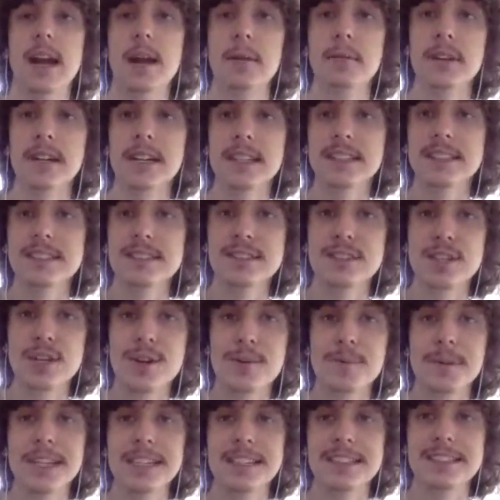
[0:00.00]
I'm glad this is
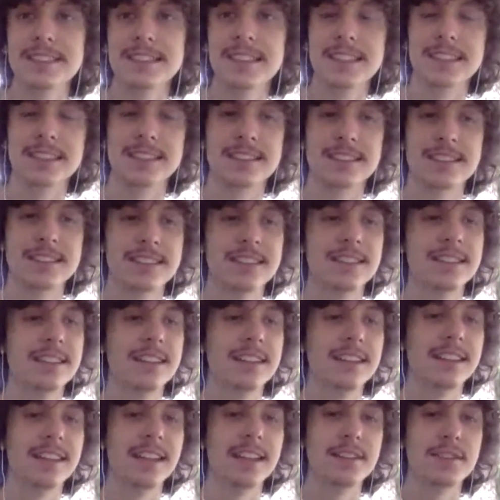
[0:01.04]
all making sense.
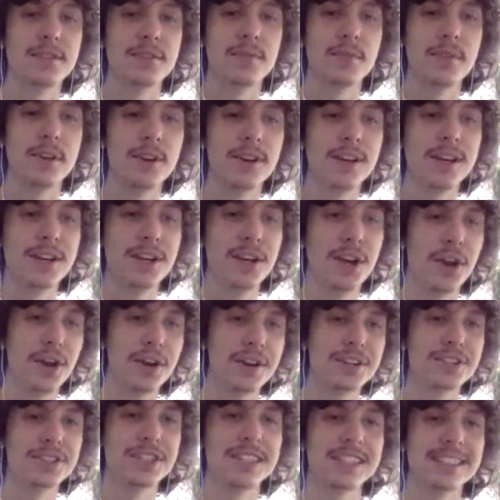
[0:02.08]
That's very
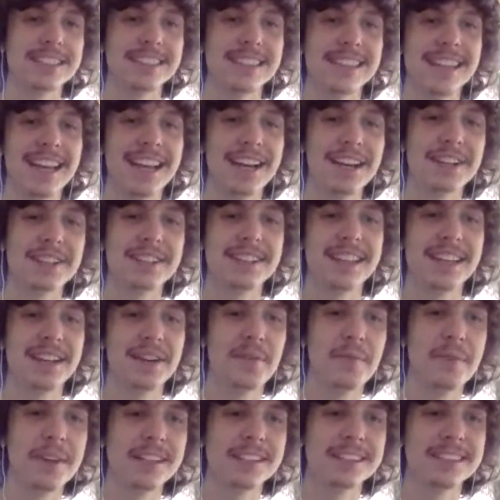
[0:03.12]
encouraging that
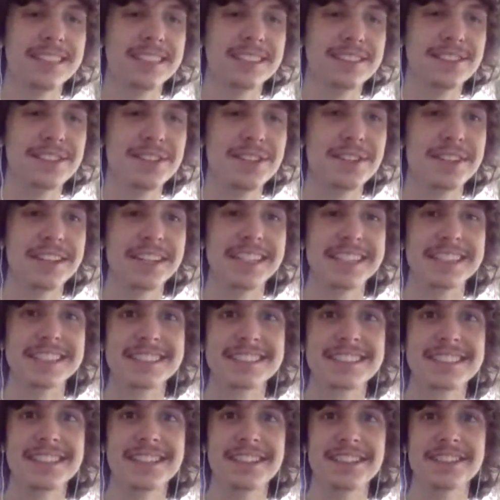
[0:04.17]
it makes sense to you guys.
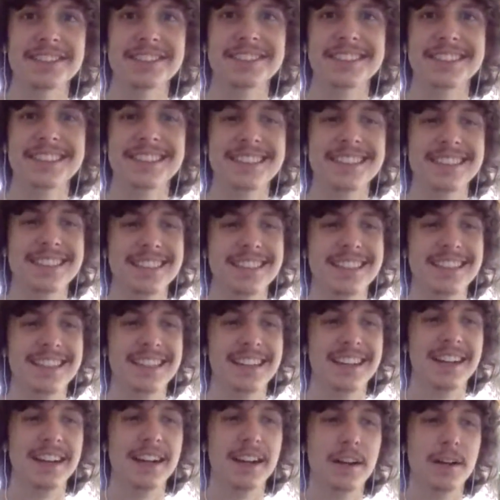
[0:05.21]
So,
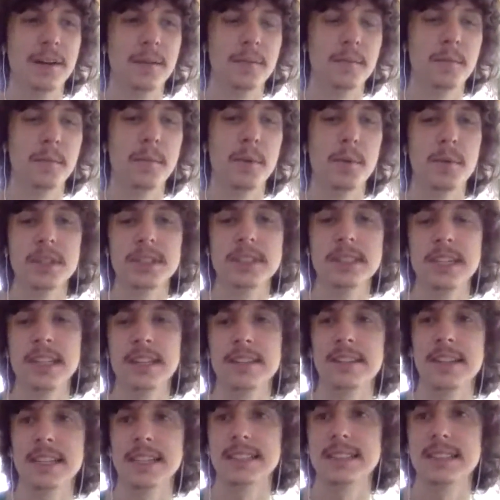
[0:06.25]
but once again,
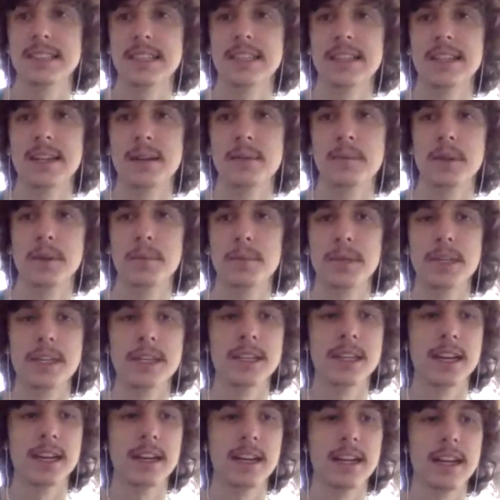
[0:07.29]
like I said, I'm going to be
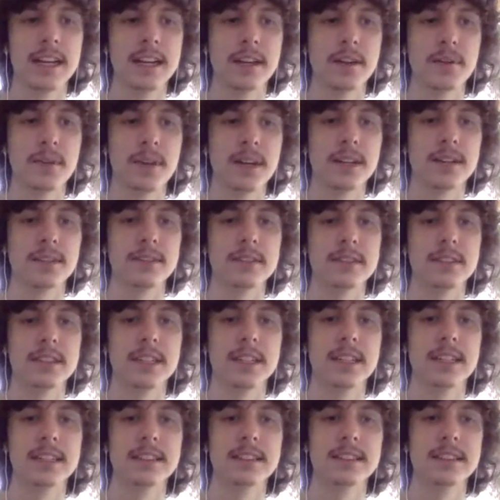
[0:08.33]
kind of hanging around
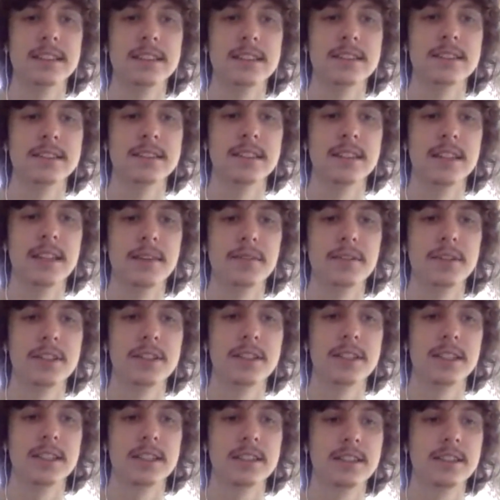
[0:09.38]
until 11
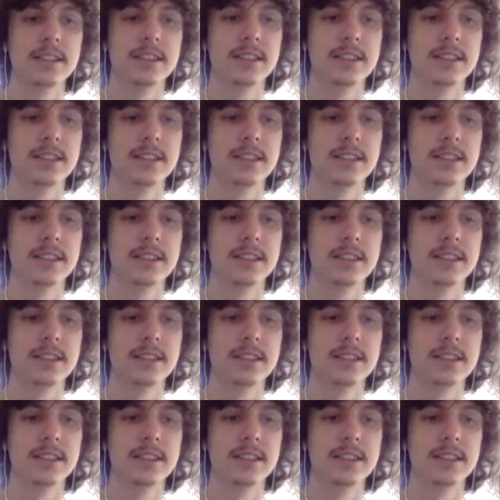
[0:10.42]
o'clock